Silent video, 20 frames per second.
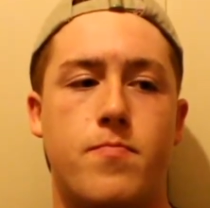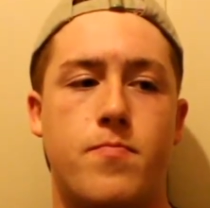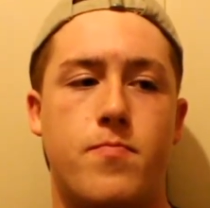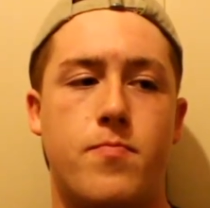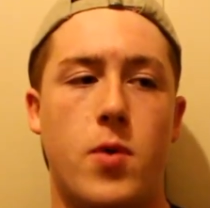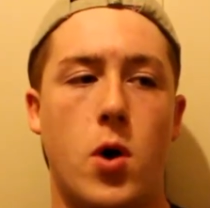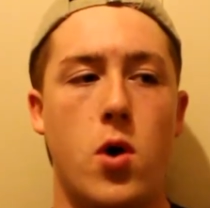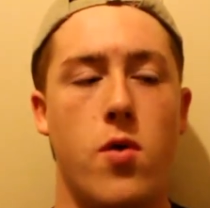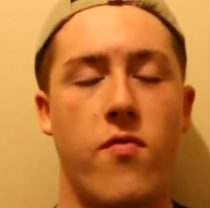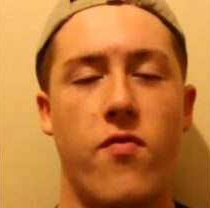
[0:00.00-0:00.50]

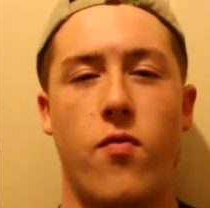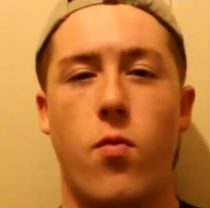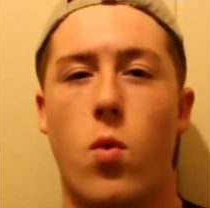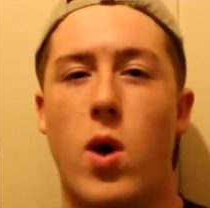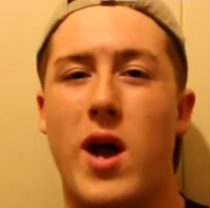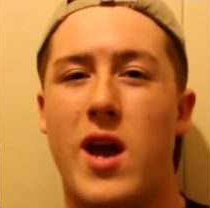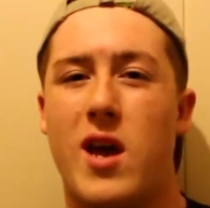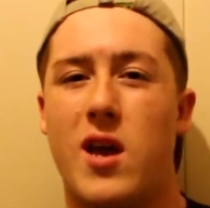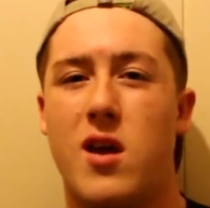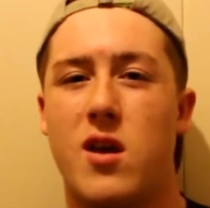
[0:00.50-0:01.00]
both
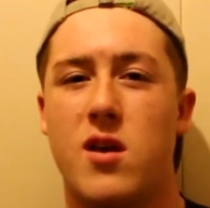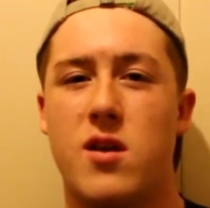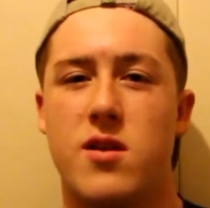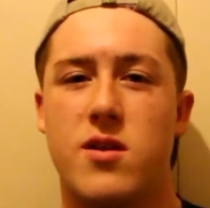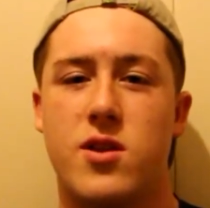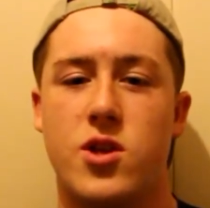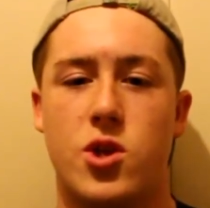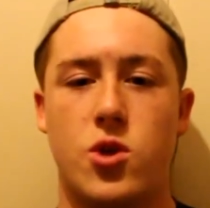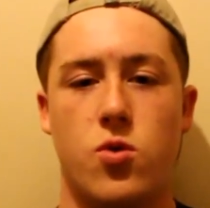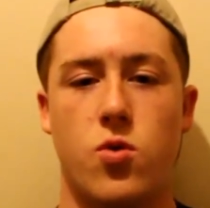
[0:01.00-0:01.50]
way
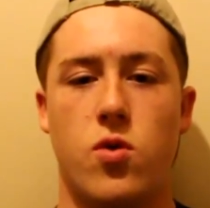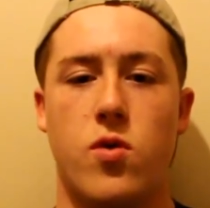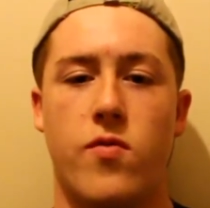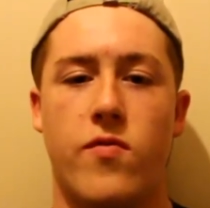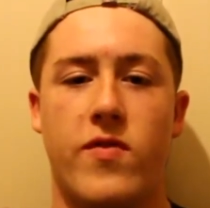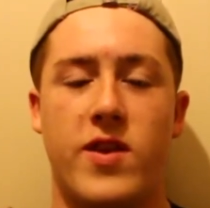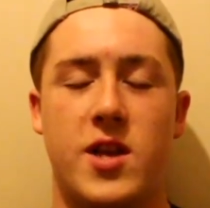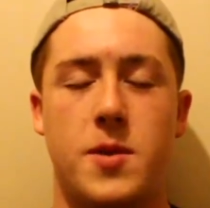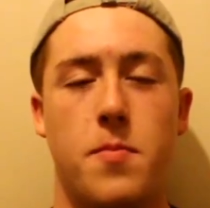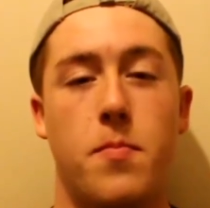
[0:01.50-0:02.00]
sort
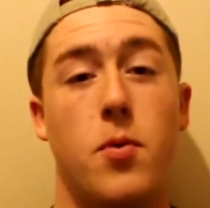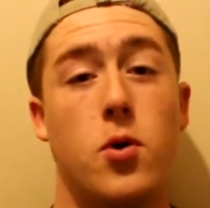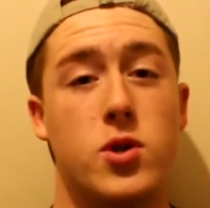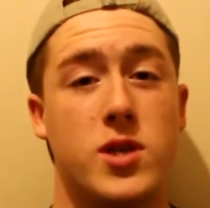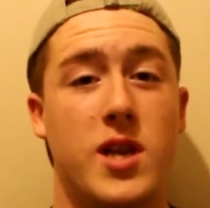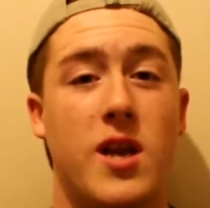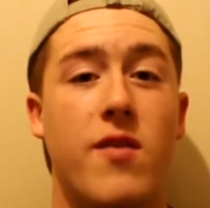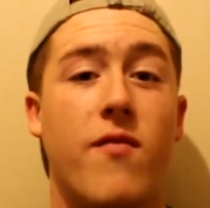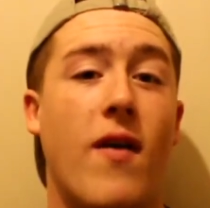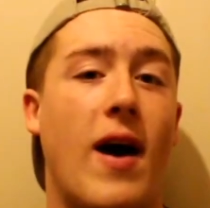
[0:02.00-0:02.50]
of. It's
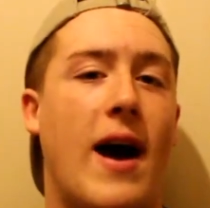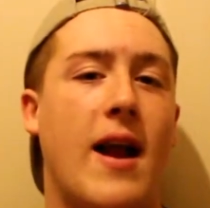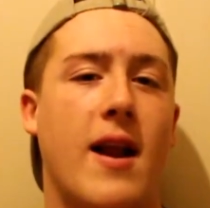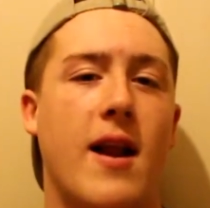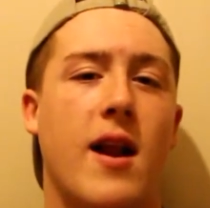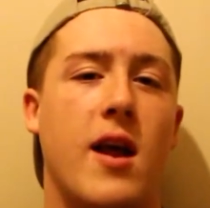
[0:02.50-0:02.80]
positive and a